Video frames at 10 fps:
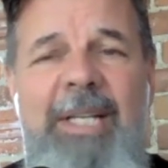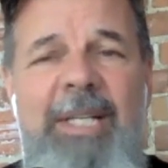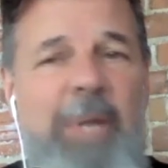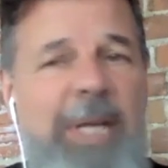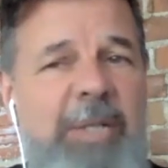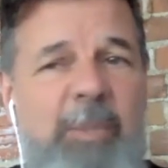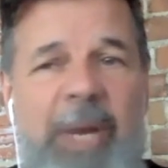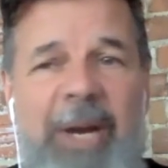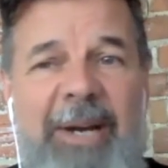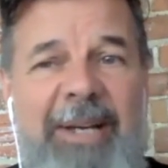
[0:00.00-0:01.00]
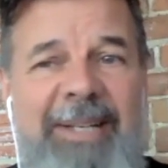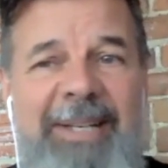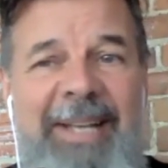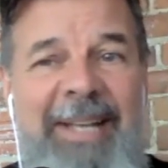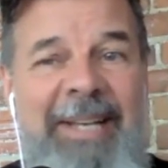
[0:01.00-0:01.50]
transparent
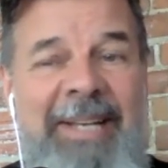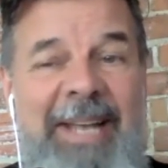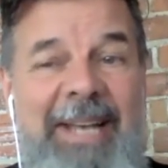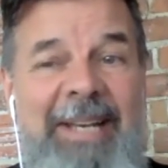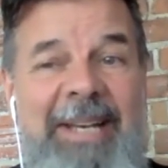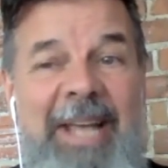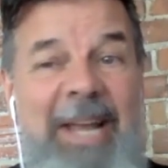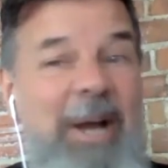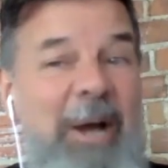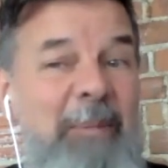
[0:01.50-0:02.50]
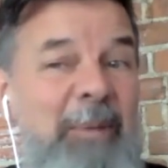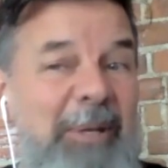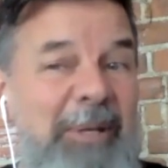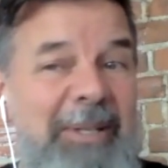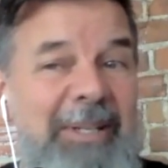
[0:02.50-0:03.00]
and and and
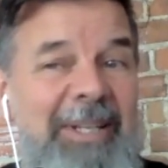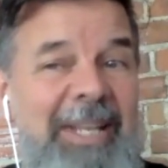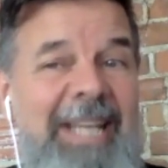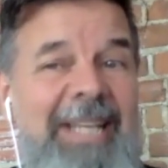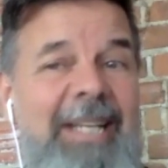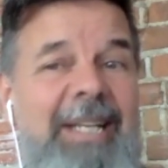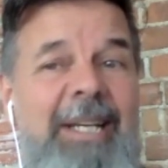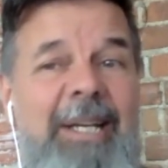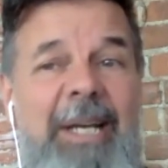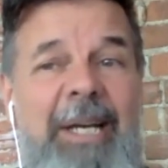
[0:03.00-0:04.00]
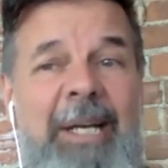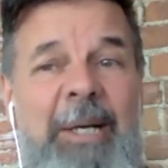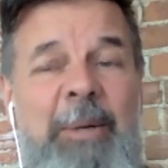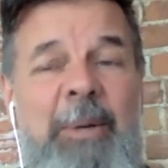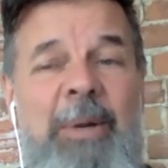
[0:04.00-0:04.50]
humble. Like
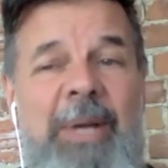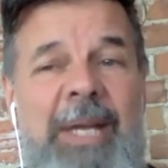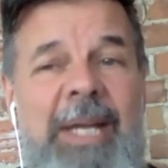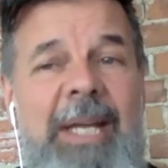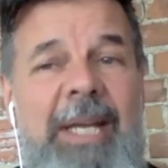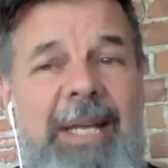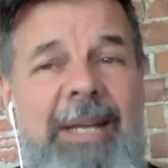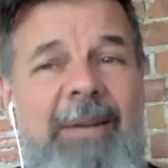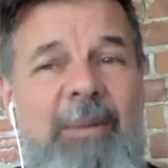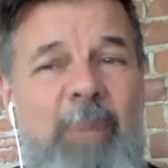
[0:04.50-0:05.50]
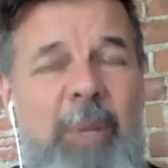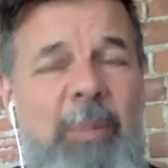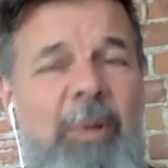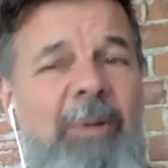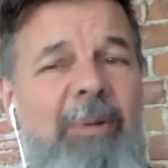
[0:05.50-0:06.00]
uh,
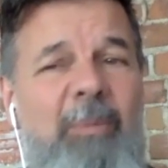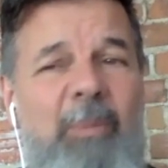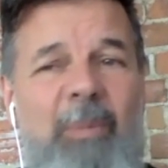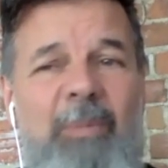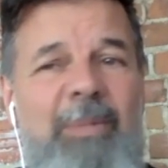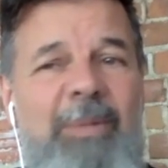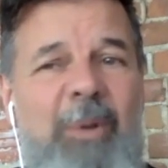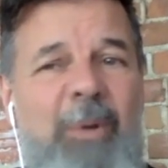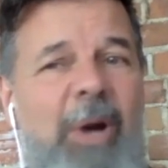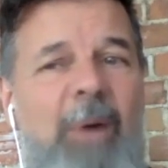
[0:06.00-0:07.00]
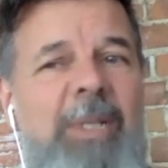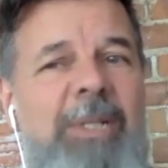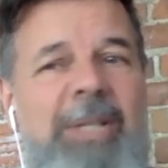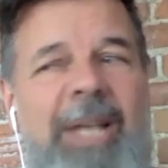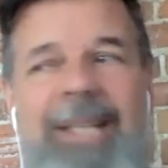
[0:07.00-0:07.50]
people don't
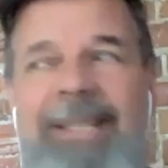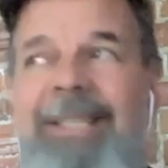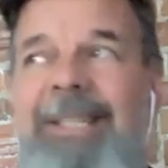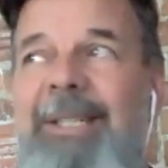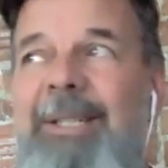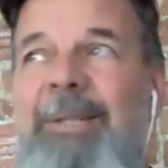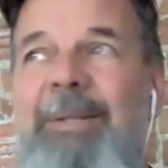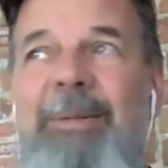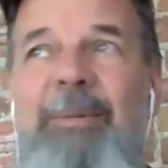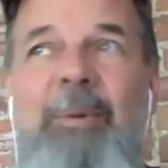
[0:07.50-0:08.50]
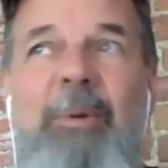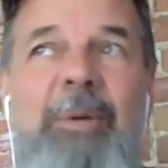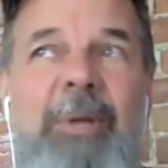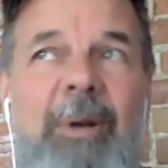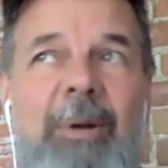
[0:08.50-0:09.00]
always like to
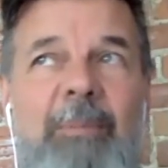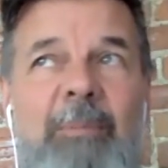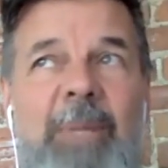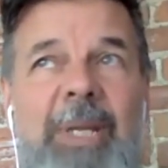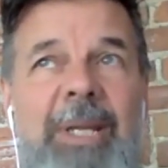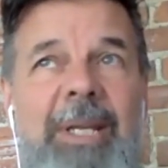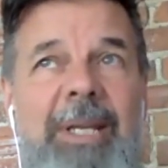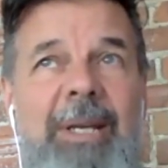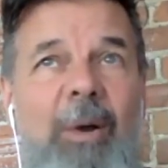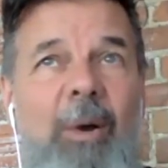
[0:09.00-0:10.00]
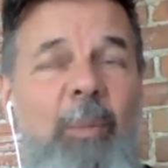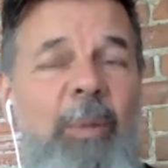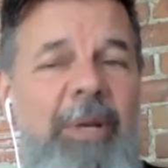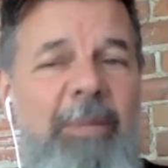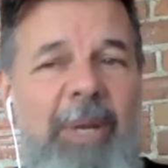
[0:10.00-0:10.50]
be
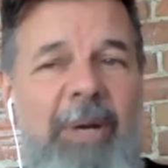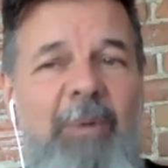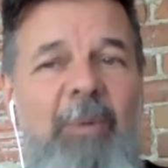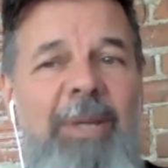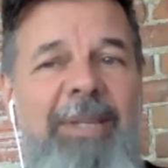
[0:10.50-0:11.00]
open about what